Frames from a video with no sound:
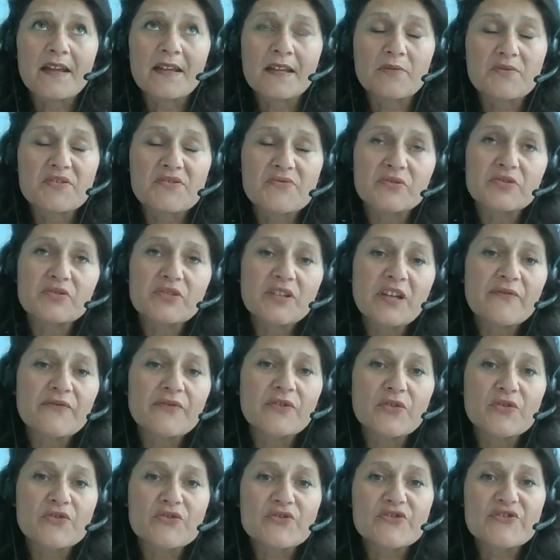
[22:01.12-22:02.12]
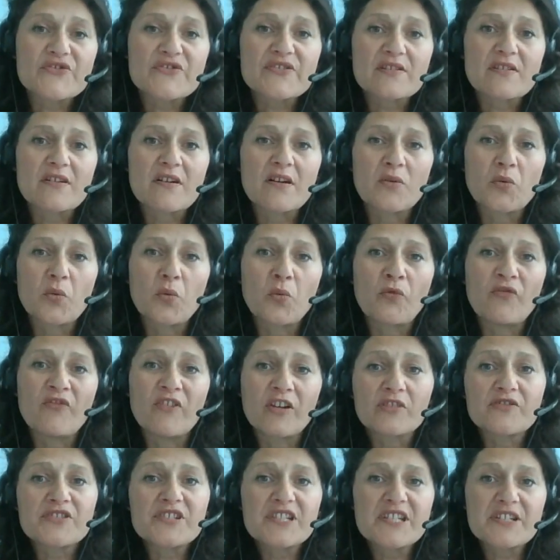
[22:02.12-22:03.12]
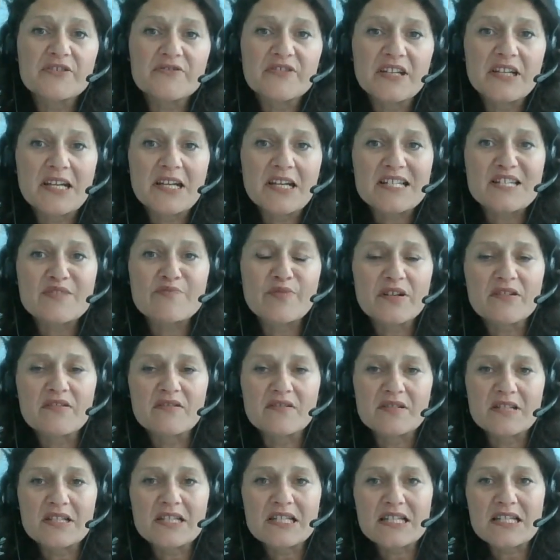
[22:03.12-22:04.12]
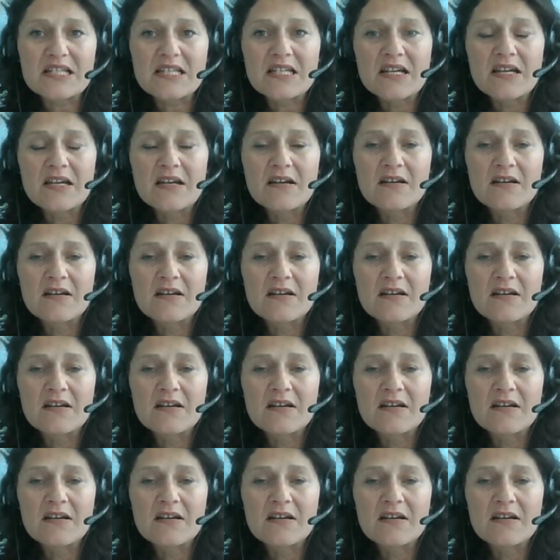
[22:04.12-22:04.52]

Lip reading: I was wondering if those volunteering experiences,